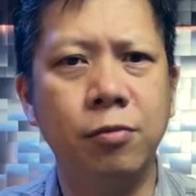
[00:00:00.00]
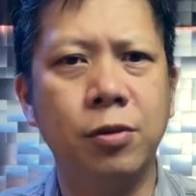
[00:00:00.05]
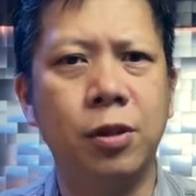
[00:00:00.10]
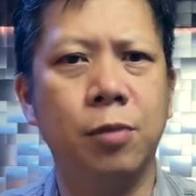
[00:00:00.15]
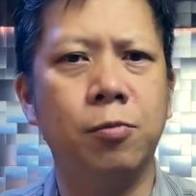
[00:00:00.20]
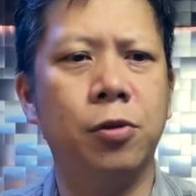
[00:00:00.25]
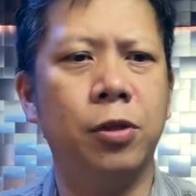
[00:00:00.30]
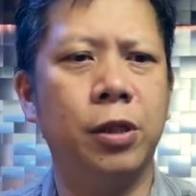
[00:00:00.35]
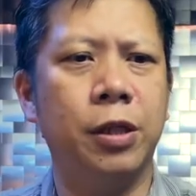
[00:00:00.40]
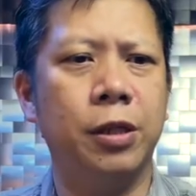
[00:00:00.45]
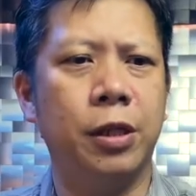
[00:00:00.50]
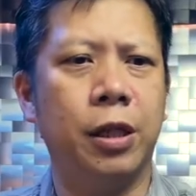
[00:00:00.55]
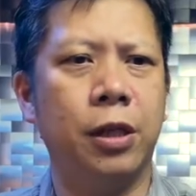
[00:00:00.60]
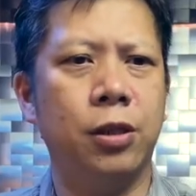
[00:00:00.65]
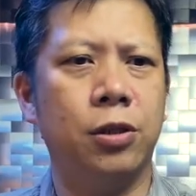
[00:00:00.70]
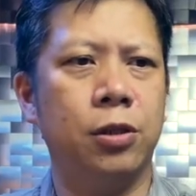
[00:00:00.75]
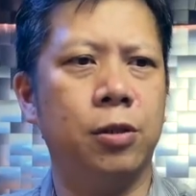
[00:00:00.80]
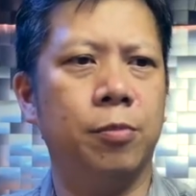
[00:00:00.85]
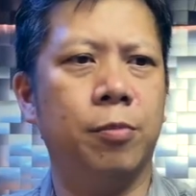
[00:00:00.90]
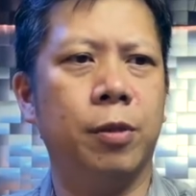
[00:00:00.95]
some good
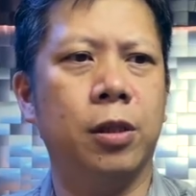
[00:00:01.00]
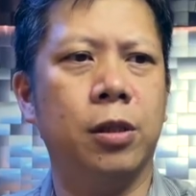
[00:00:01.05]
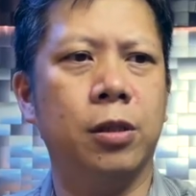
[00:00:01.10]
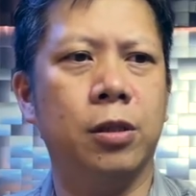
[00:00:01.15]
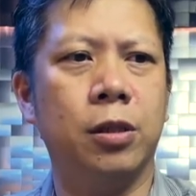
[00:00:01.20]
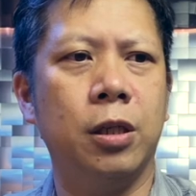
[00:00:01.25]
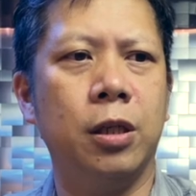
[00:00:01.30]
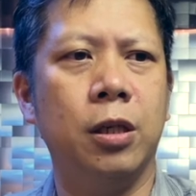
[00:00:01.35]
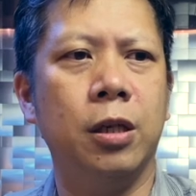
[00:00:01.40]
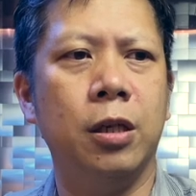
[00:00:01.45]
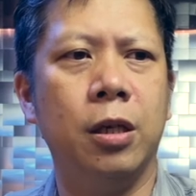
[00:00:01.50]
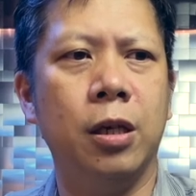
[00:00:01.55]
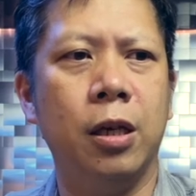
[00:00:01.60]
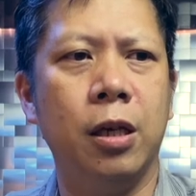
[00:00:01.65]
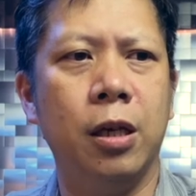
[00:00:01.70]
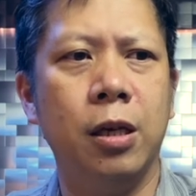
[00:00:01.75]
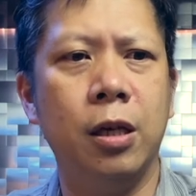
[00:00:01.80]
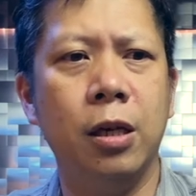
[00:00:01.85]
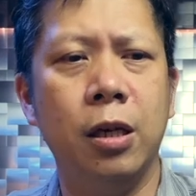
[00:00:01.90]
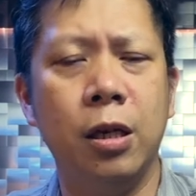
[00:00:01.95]
intentions because he
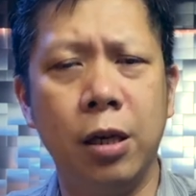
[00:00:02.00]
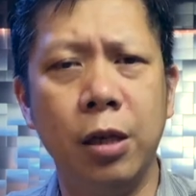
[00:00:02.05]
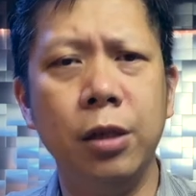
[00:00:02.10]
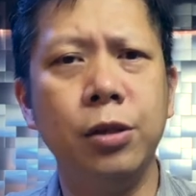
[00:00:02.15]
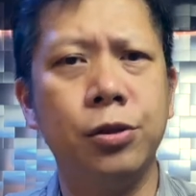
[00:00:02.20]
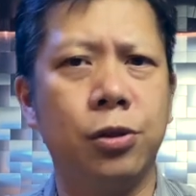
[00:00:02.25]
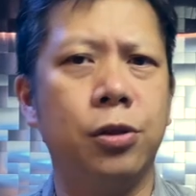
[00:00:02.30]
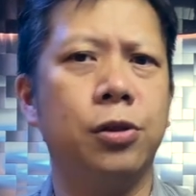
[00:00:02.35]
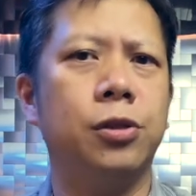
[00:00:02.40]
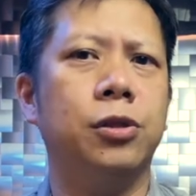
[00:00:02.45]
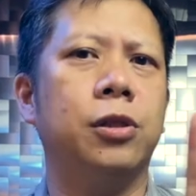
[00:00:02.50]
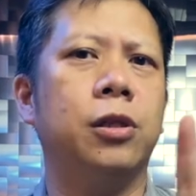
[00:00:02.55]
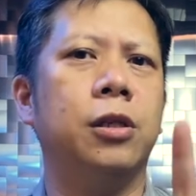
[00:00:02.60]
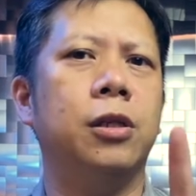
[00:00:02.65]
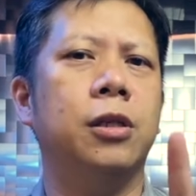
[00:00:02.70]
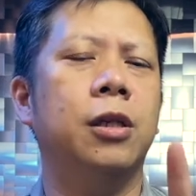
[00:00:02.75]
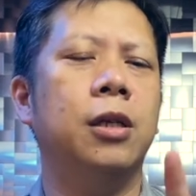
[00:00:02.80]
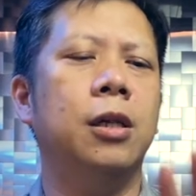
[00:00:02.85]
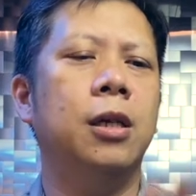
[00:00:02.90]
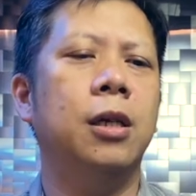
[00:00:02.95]
is
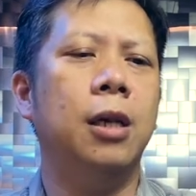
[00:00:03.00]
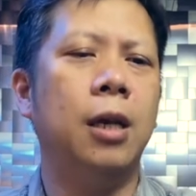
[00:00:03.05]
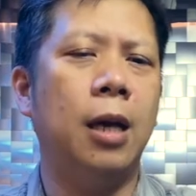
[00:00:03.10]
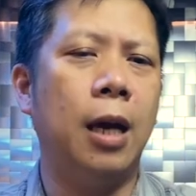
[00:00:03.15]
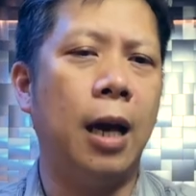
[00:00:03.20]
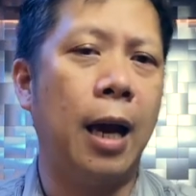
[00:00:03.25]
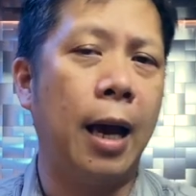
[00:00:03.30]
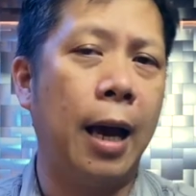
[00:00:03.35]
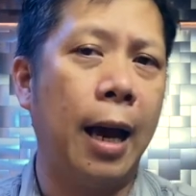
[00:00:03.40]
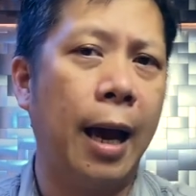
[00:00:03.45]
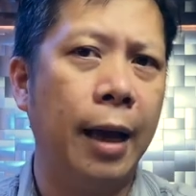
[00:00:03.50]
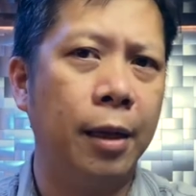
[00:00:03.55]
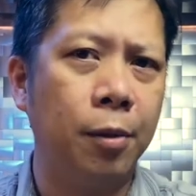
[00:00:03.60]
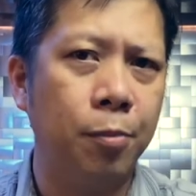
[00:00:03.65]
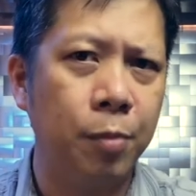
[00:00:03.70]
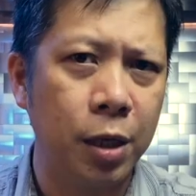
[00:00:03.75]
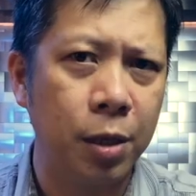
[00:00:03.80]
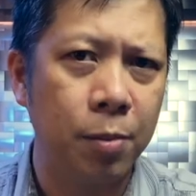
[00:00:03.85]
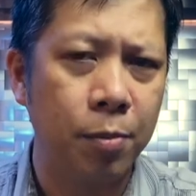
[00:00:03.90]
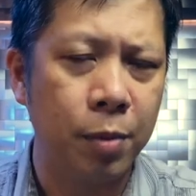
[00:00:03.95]
concerned at
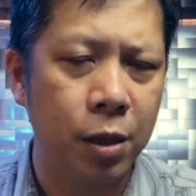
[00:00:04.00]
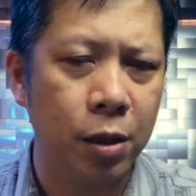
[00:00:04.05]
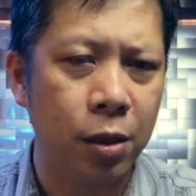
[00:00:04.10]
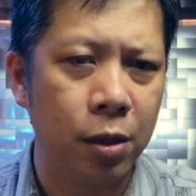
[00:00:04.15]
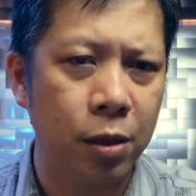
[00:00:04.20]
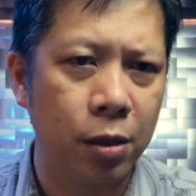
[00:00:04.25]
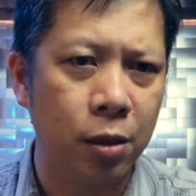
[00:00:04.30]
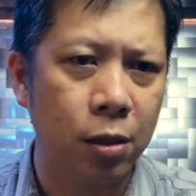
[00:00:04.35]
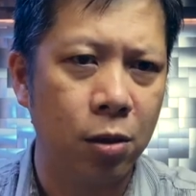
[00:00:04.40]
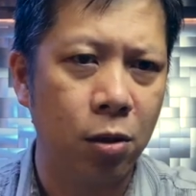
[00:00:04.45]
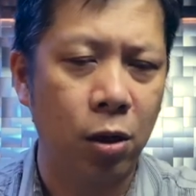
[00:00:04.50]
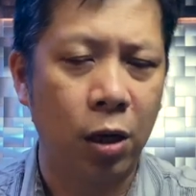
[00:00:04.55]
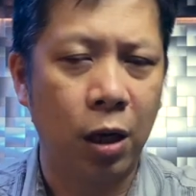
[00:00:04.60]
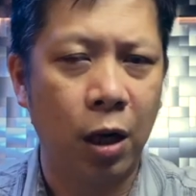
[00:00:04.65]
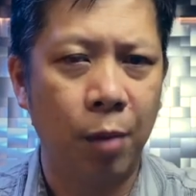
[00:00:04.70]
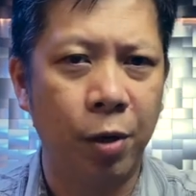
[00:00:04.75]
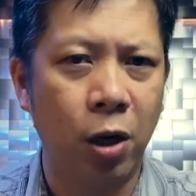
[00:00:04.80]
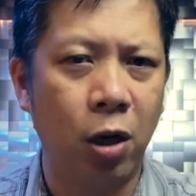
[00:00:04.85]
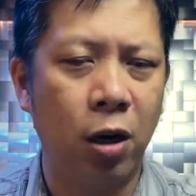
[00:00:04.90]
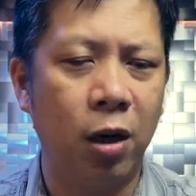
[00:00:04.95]
me being or
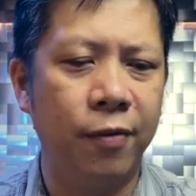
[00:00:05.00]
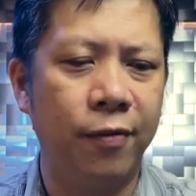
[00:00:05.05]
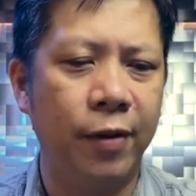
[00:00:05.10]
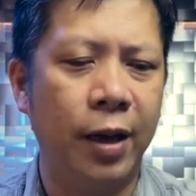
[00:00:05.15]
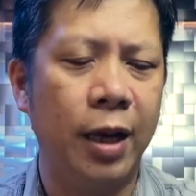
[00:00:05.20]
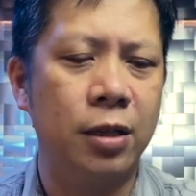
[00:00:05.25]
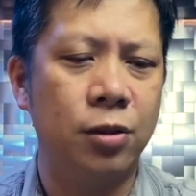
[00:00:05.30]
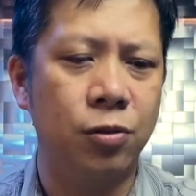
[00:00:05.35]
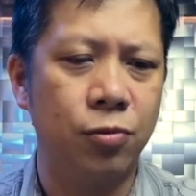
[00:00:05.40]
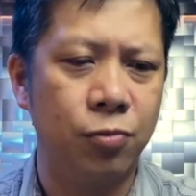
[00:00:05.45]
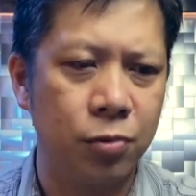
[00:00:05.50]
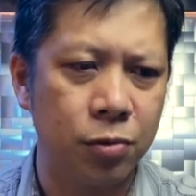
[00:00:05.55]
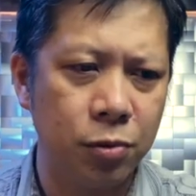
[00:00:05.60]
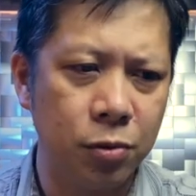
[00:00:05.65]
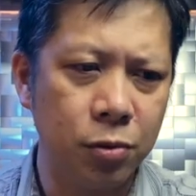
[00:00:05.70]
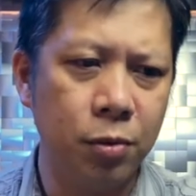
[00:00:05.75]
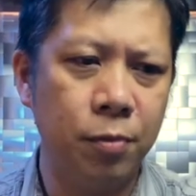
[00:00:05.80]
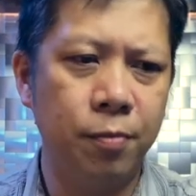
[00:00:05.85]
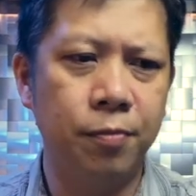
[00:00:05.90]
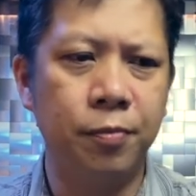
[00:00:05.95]
coming off as
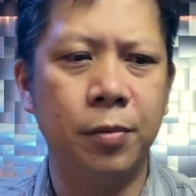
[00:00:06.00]
rude.